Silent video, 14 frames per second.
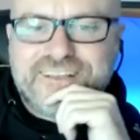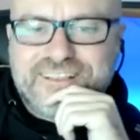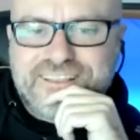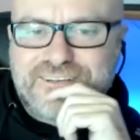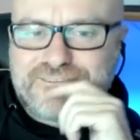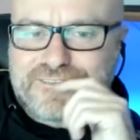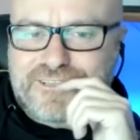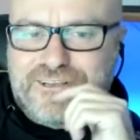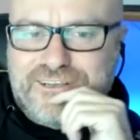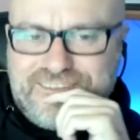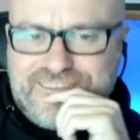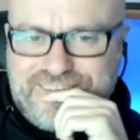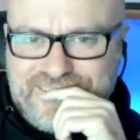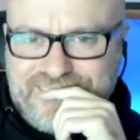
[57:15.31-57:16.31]
That was a lie.
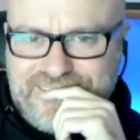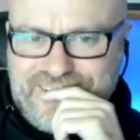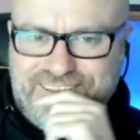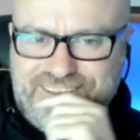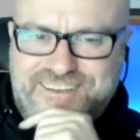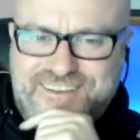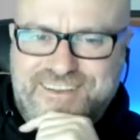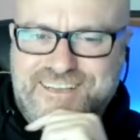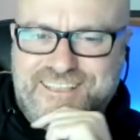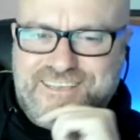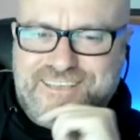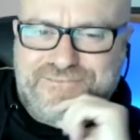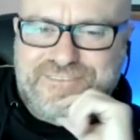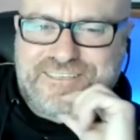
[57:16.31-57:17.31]
I
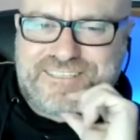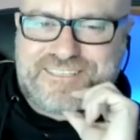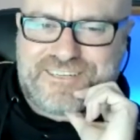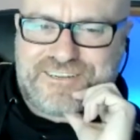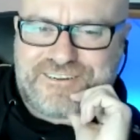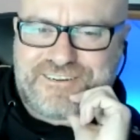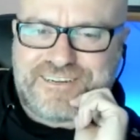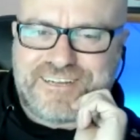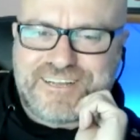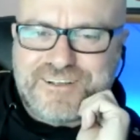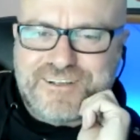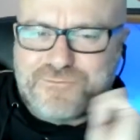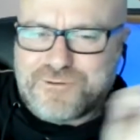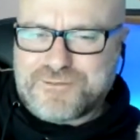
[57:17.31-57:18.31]
love this show.
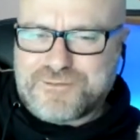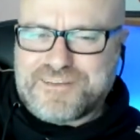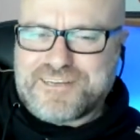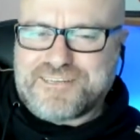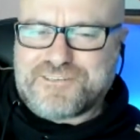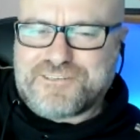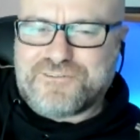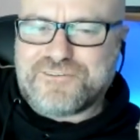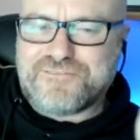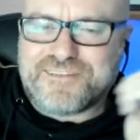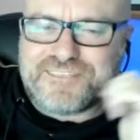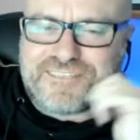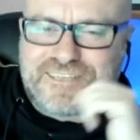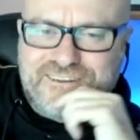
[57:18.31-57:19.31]
What am I going to do on a
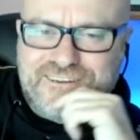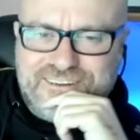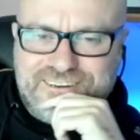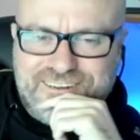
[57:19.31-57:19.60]
Wednesday night?